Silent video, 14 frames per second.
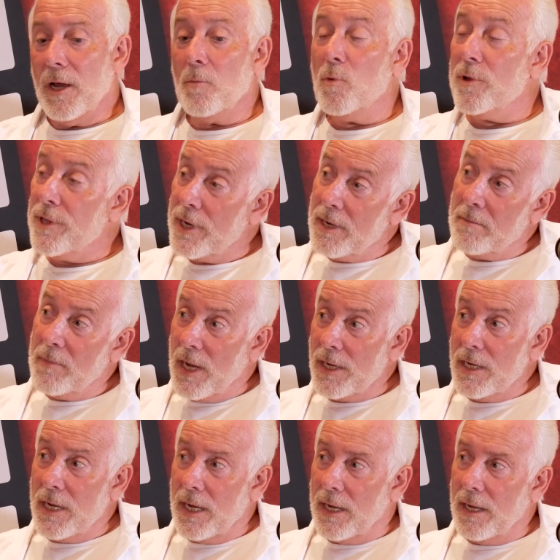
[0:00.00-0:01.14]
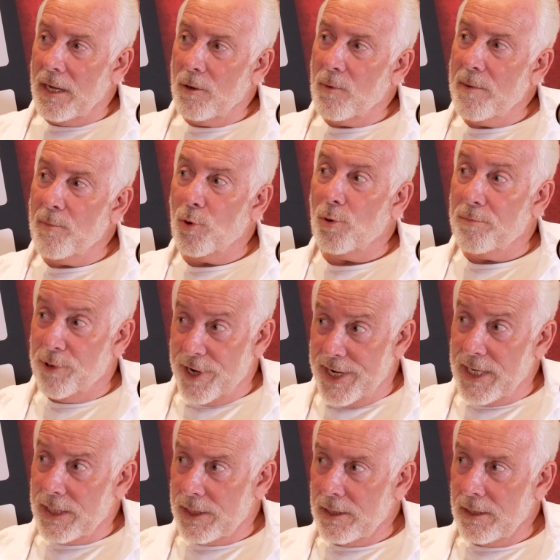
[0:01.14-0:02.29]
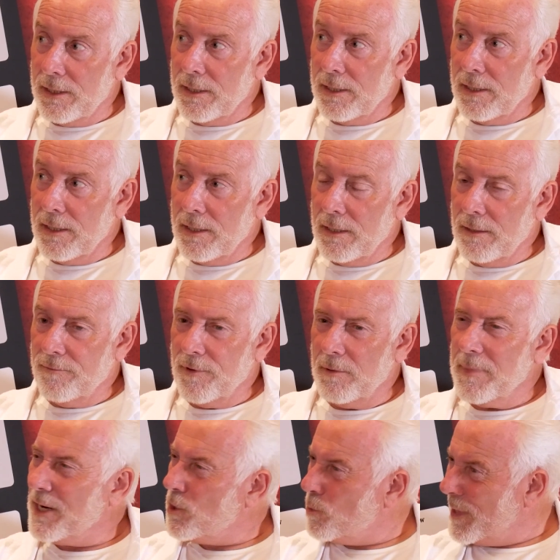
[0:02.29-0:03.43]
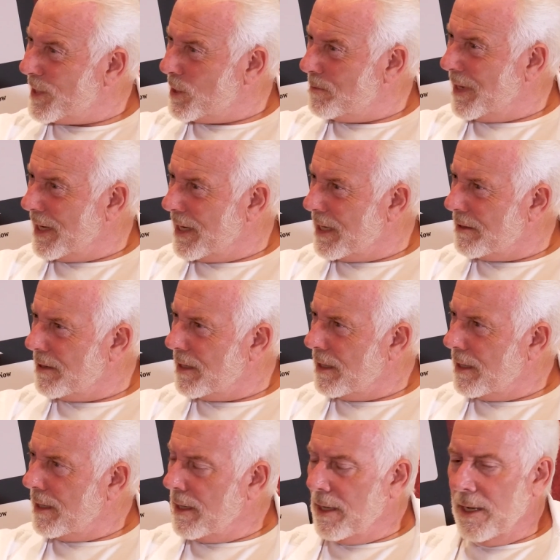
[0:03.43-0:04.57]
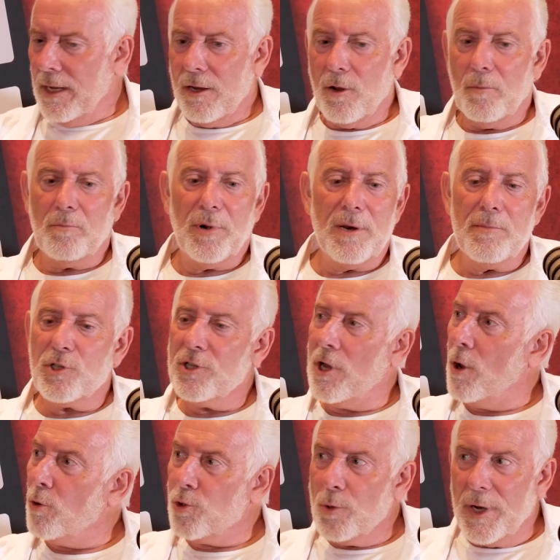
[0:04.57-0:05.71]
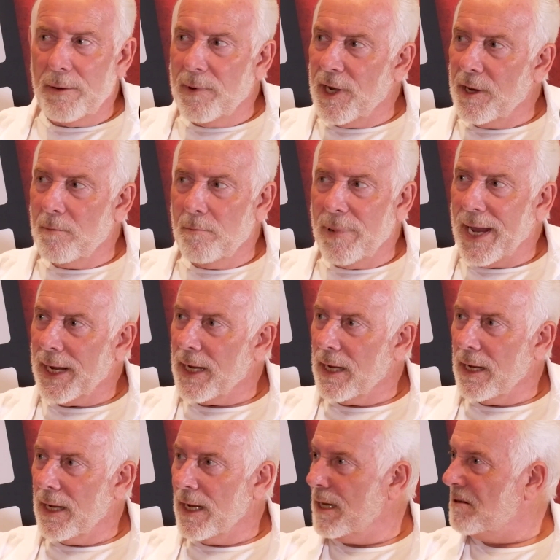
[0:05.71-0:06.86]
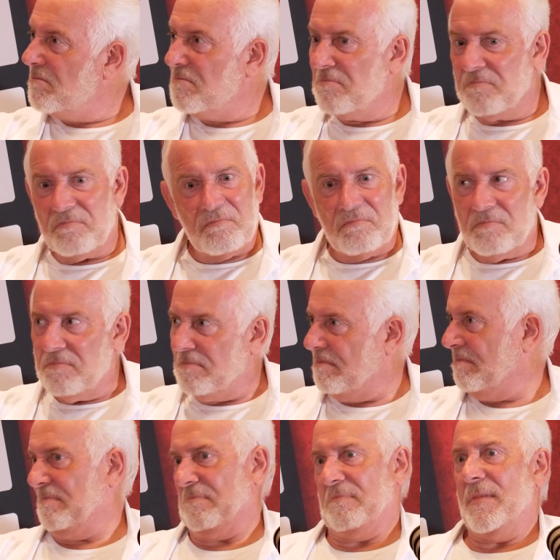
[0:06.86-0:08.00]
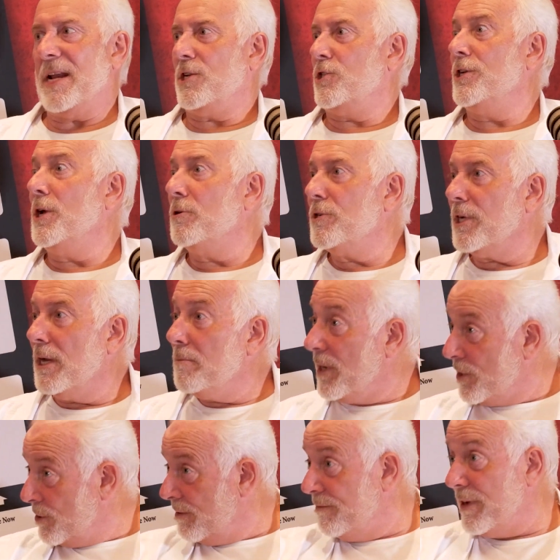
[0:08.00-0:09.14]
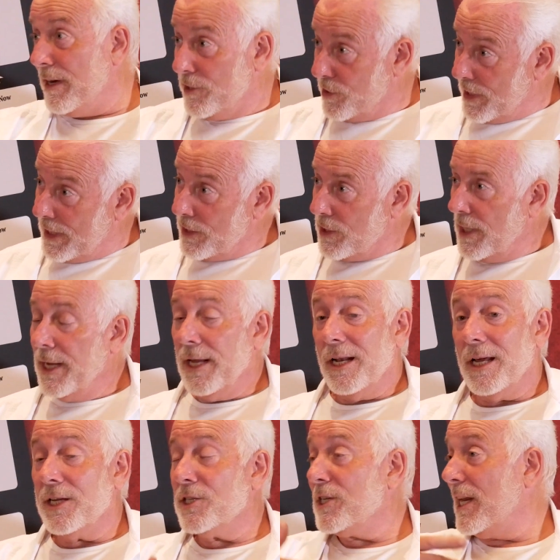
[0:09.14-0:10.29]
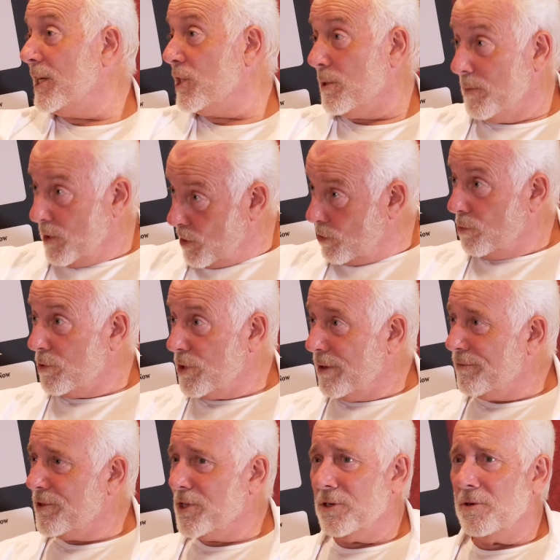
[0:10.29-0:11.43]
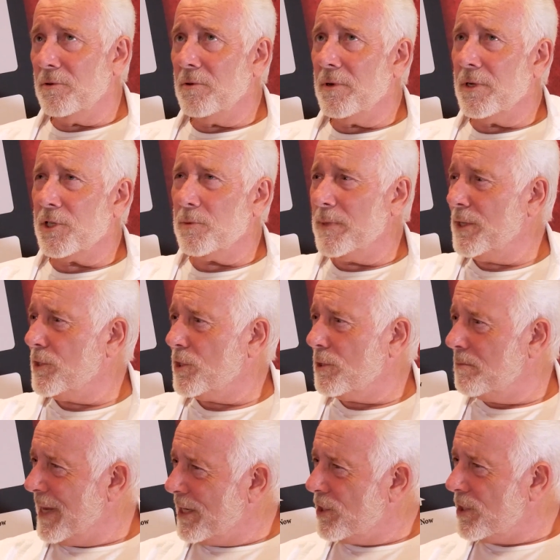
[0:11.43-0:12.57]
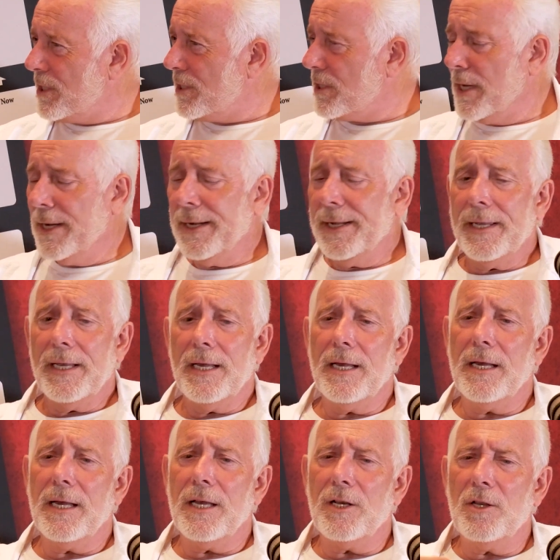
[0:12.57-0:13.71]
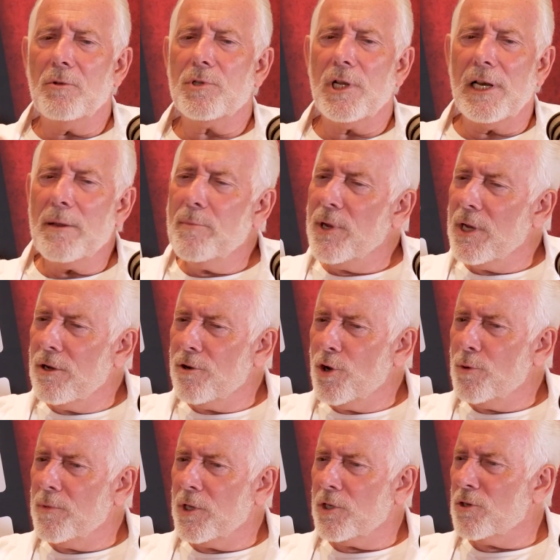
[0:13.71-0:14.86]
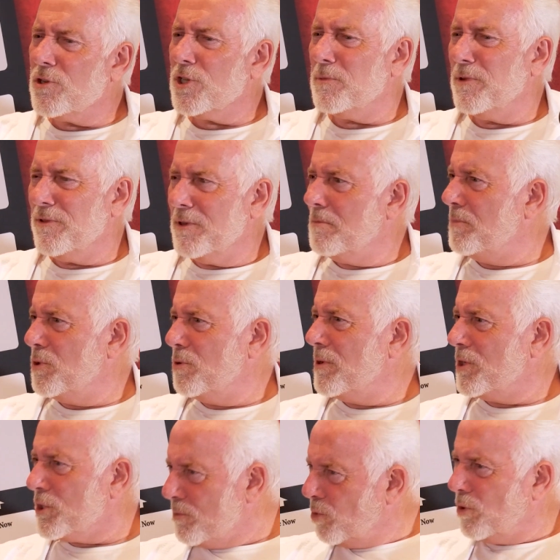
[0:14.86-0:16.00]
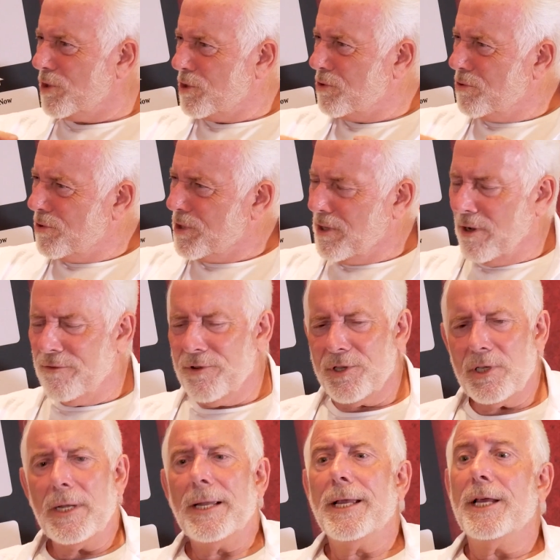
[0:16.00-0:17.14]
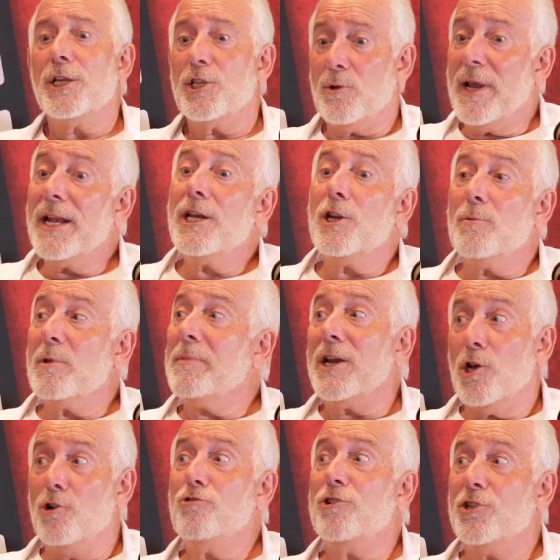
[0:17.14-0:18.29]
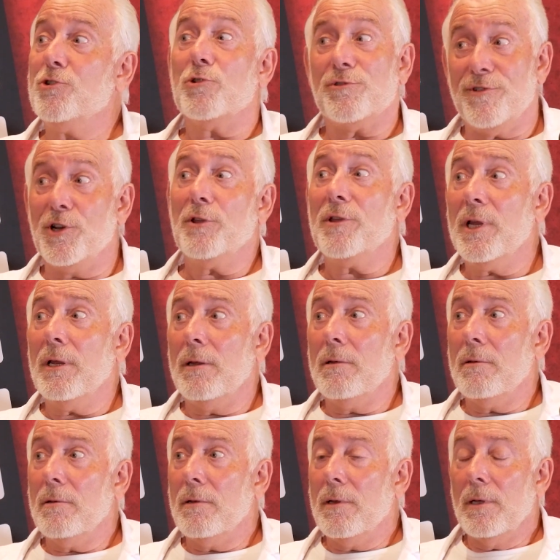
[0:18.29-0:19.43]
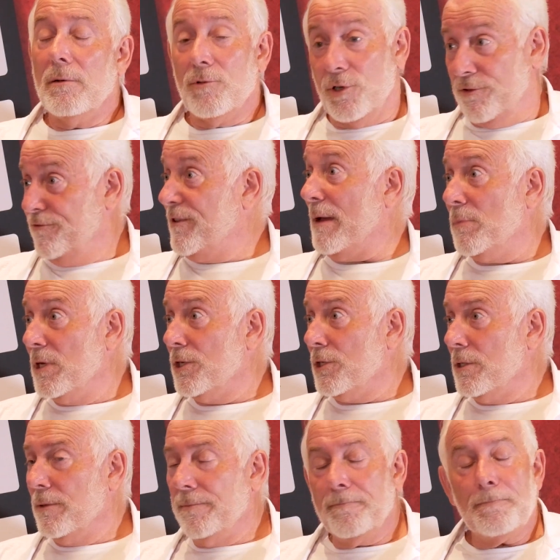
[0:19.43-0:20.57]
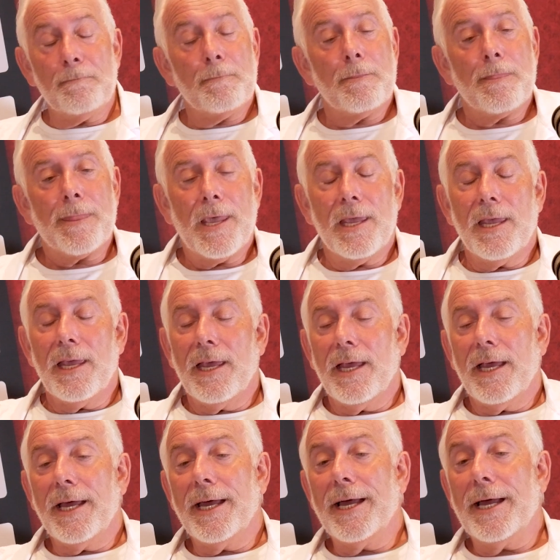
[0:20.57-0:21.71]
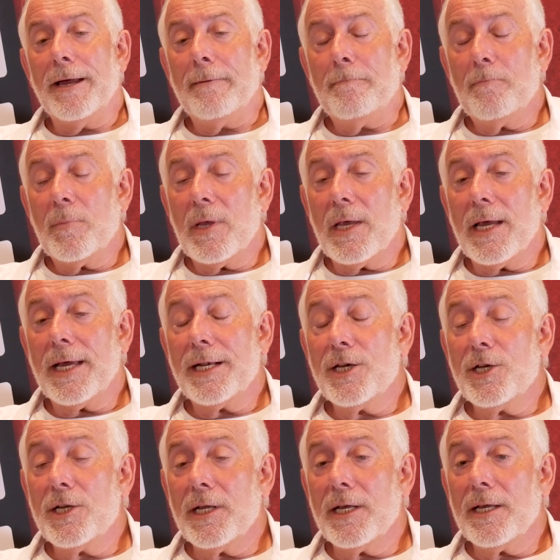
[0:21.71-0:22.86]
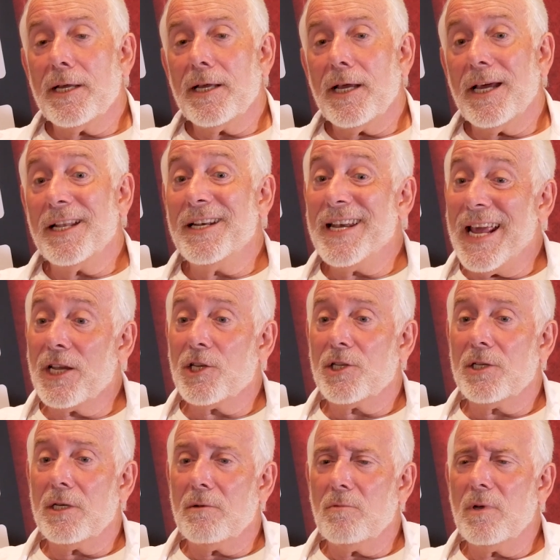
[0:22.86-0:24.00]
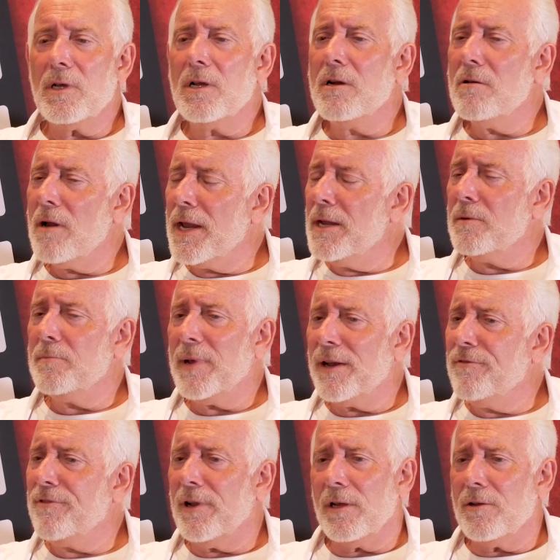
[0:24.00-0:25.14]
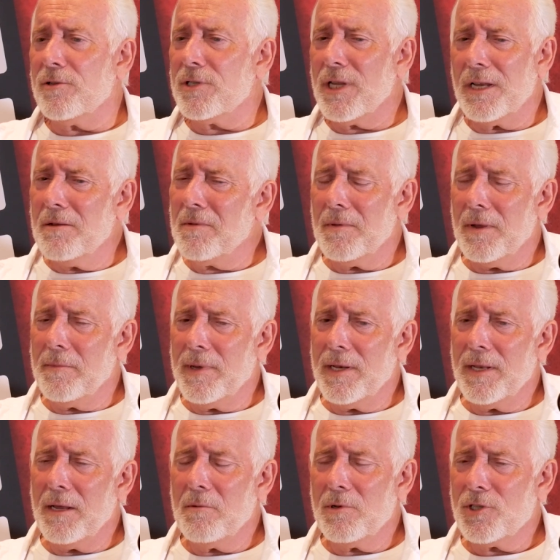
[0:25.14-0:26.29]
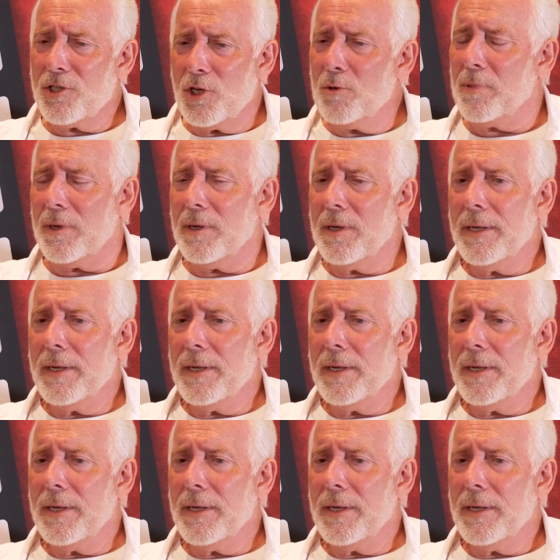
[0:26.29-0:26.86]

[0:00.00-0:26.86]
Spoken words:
And within a year, we bought Predis for about 20 million, I think. Got pretty much the whole 20 million back in next to no time by doing various things, like selling some of the stores off to Smiths and Menzies. And there was a Libyan group that took some of the poorer small stores off us. So we ended up with about 100 stores for nothing, which is fabulous. And next were great bedfellows. They were super.